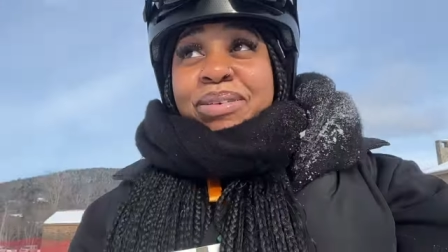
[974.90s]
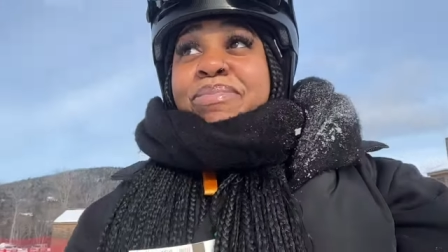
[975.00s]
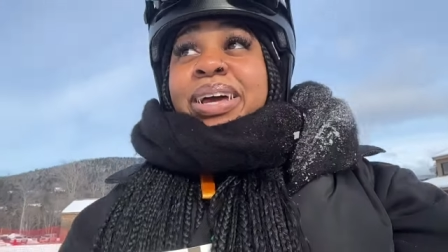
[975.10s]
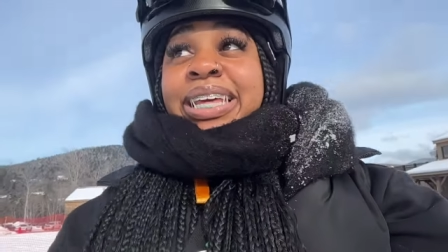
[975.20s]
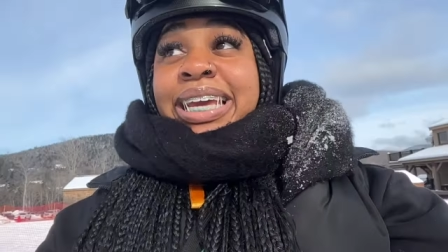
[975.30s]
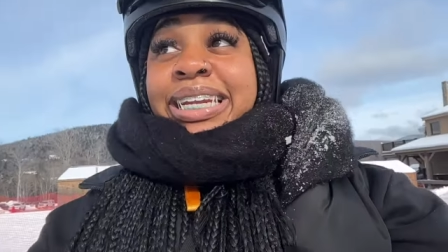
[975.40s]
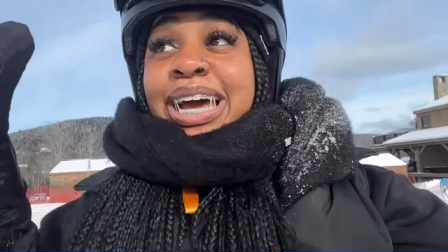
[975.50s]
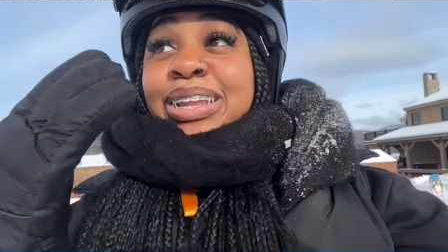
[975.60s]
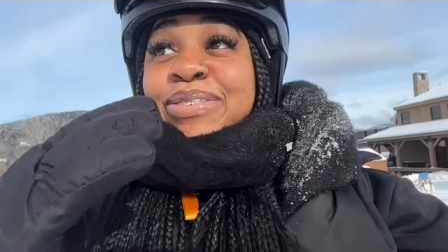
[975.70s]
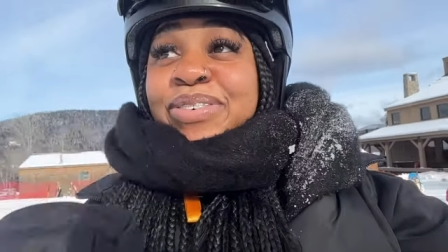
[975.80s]
can barely get
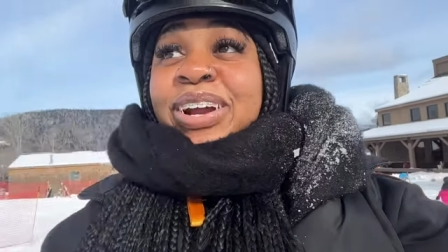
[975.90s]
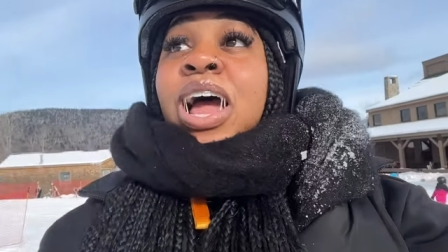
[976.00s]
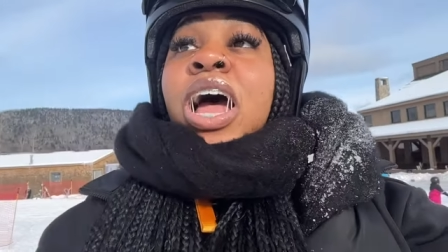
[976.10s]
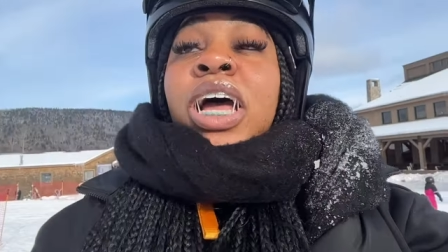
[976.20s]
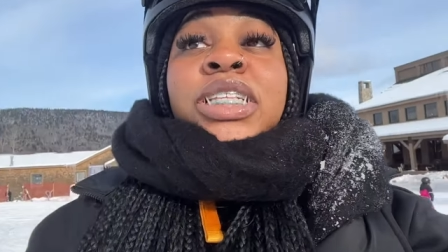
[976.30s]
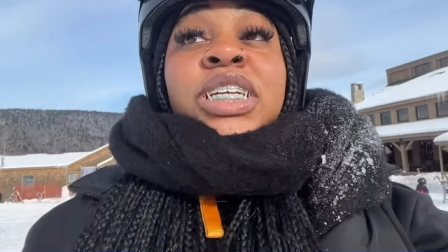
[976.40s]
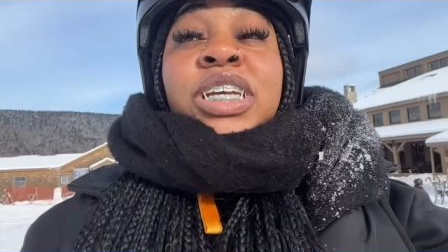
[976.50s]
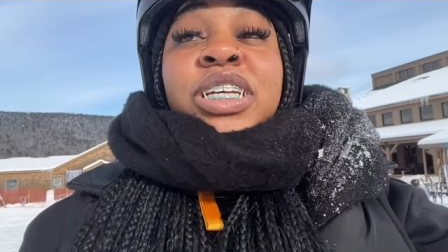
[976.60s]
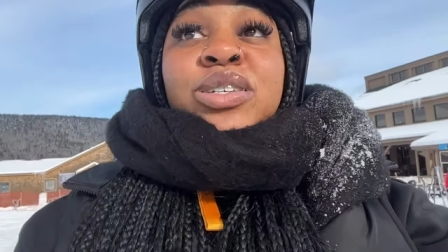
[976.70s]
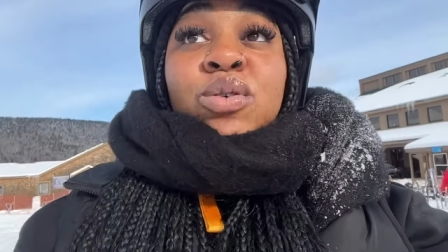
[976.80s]
down the first. Is,
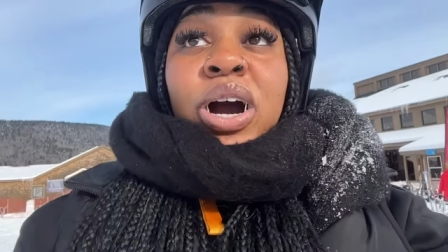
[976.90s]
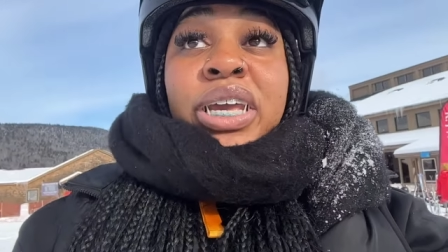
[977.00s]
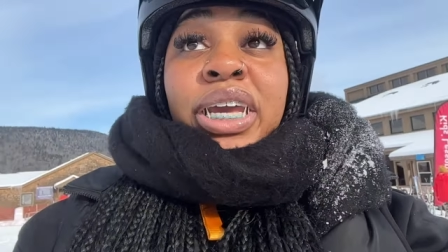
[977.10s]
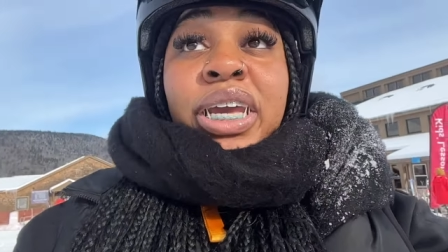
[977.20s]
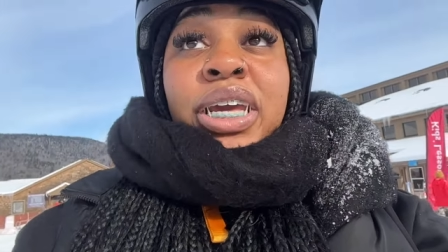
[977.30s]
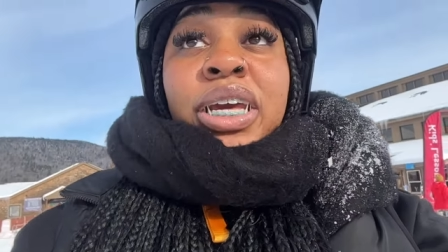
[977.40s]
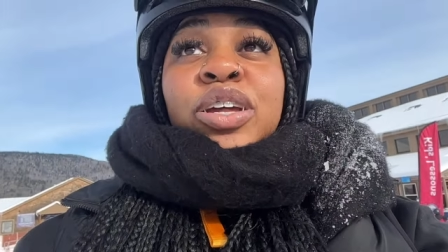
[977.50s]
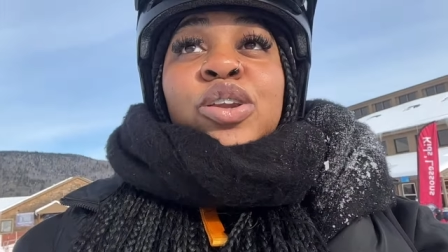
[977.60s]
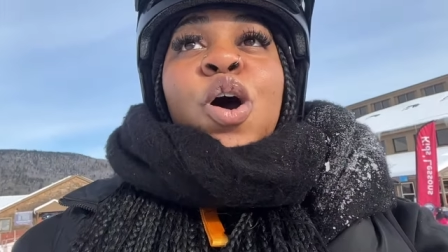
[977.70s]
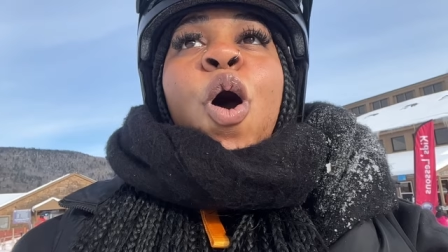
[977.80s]
is she walking?
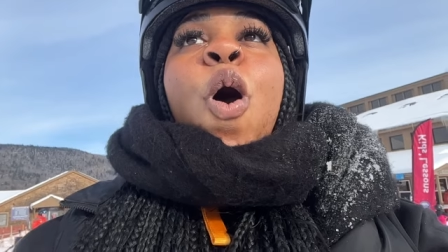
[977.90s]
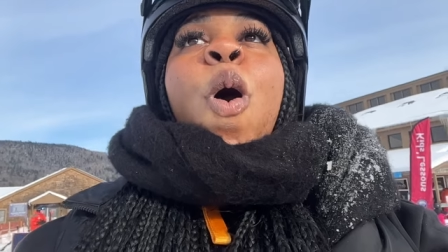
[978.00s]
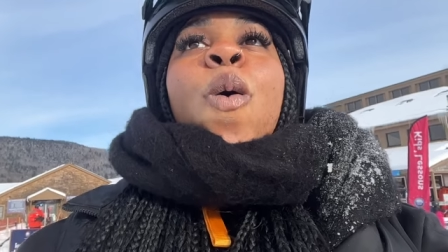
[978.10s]
No